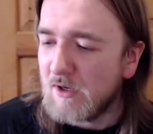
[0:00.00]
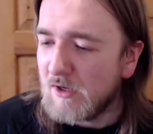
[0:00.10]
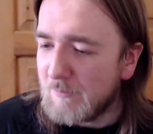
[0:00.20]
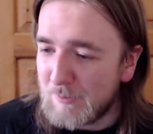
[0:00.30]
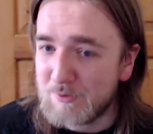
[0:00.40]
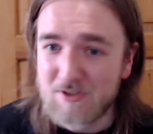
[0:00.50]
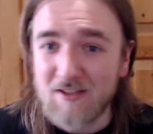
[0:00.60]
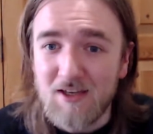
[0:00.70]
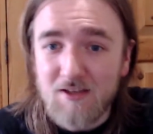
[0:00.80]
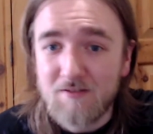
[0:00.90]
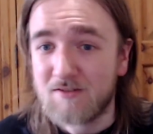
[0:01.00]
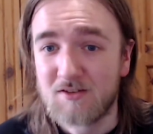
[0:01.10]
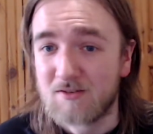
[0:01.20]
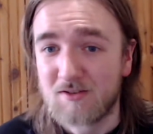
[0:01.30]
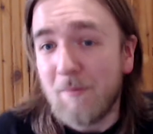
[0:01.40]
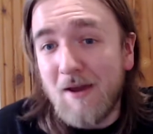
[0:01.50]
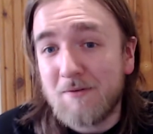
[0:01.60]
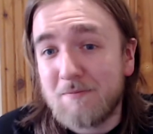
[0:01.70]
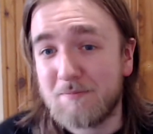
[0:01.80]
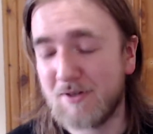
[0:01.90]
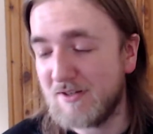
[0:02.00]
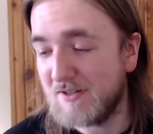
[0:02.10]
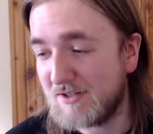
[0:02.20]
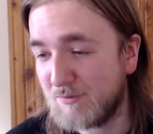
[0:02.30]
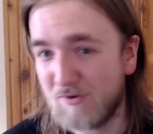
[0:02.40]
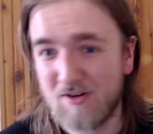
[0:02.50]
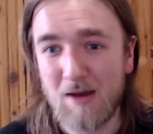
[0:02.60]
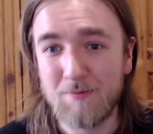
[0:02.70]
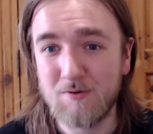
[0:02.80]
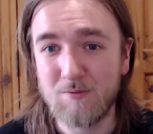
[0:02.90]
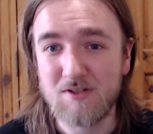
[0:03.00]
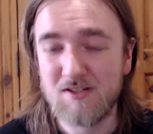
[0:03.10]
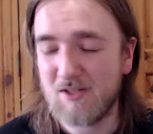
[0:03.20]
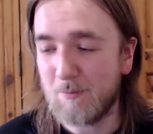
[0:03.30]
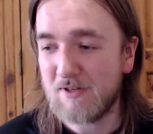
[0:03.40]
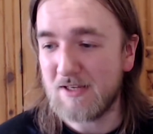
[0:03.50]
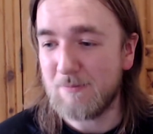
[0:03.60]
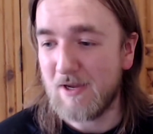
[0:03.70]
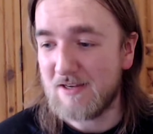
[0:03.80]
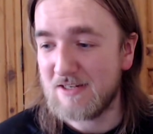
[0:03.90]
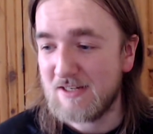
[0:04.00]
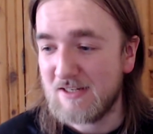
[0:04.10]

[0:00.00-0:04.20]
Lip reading: people were saying, yeah, you've come out, because what had happened was somebody made